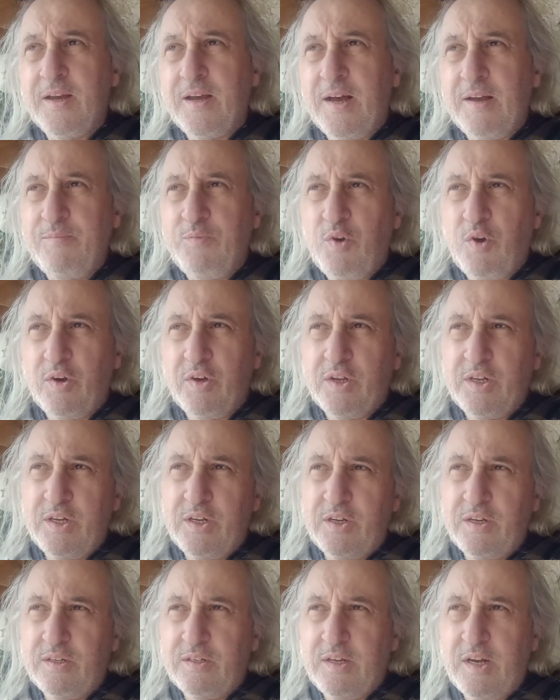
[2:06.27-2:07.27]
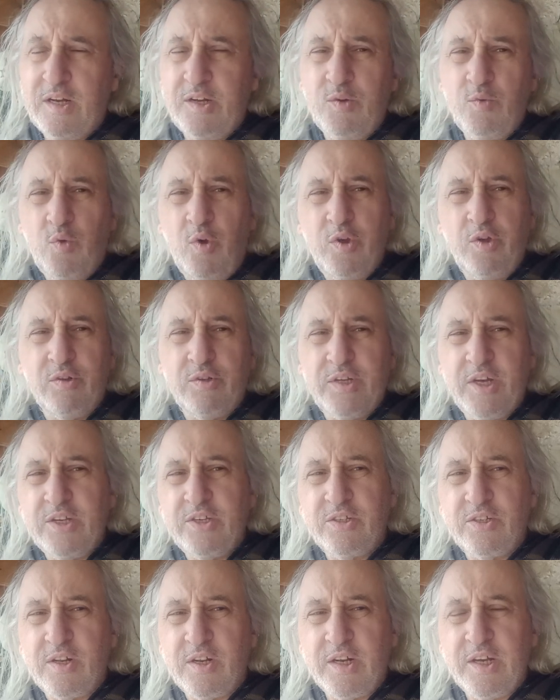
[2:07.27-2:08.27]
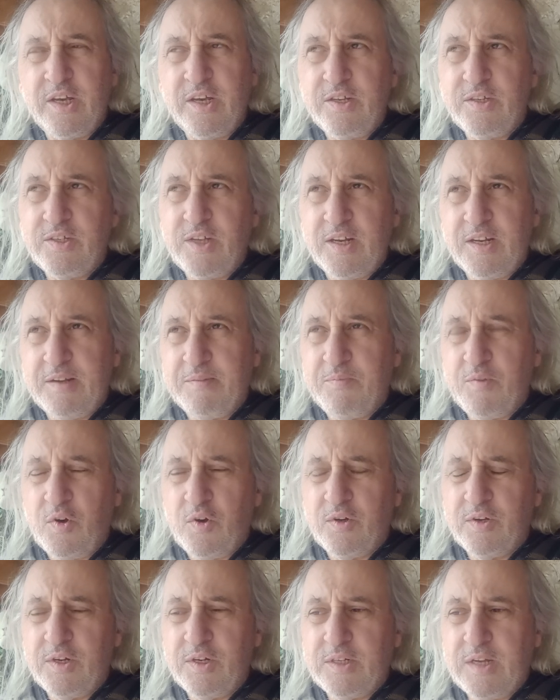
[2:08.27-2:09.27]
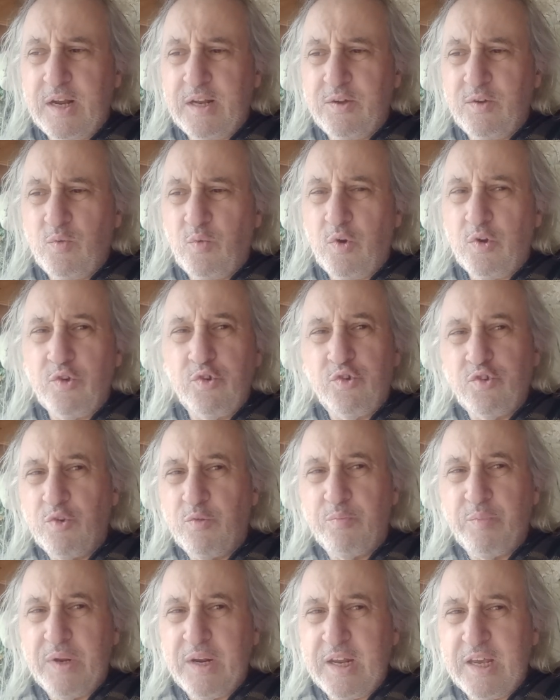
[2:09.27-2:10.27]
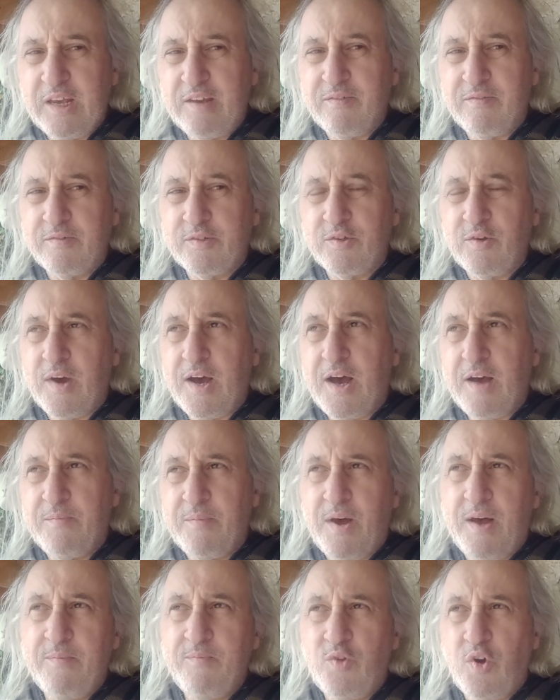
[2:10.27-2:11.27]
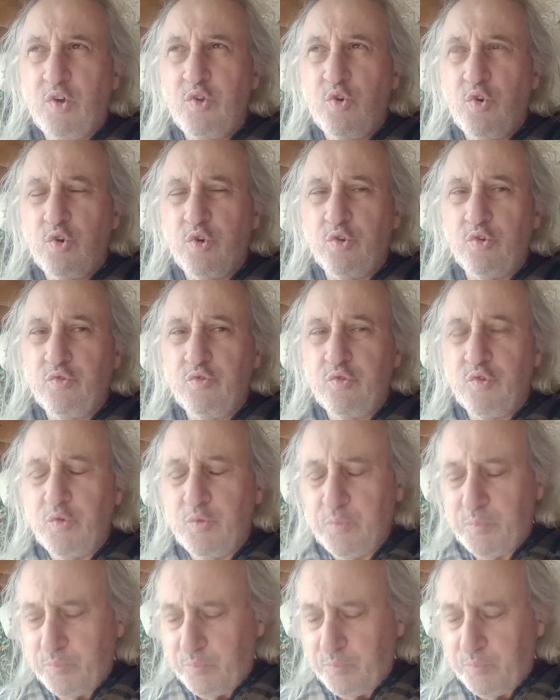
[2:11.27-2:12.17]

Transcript: I'm not going to tell you what your destiny is, and I'm not going to tell you what you should believe. So I'm not your guru,